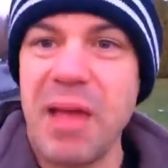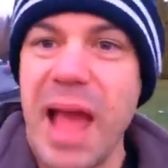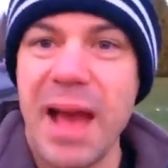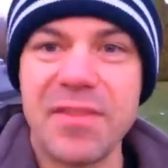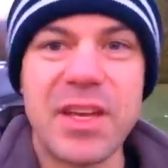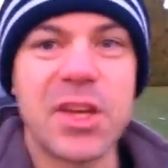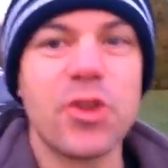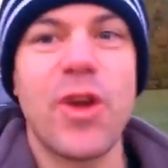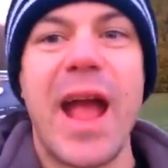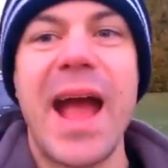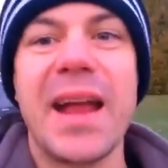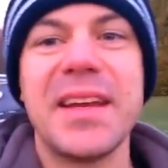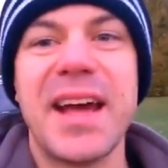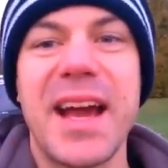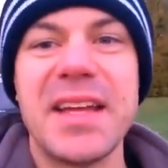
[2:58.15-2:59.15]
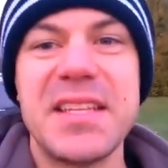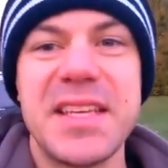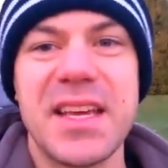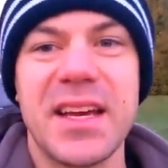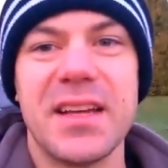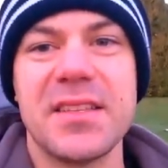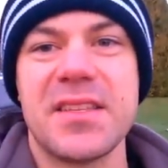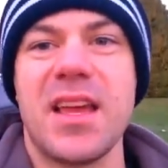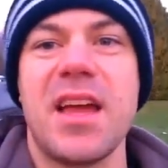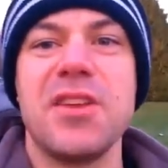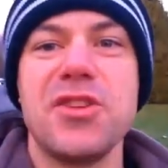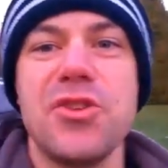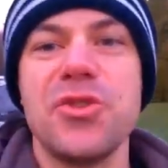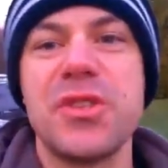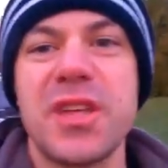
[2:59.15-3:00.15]
having grand ideas
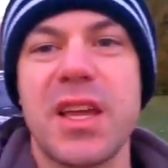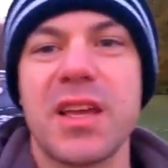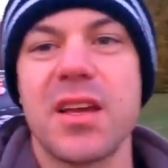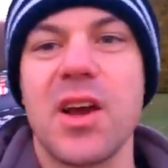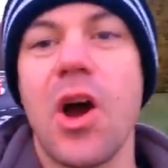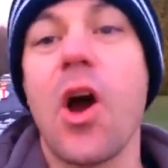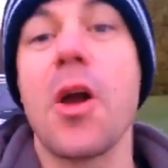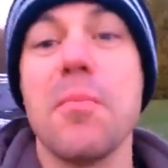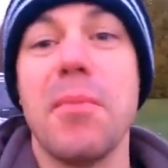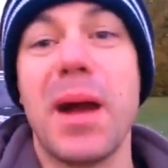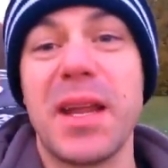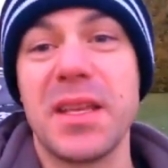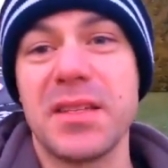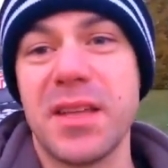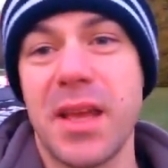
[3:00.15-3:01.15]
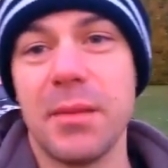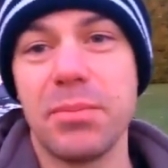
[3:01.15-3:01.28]
and using our money to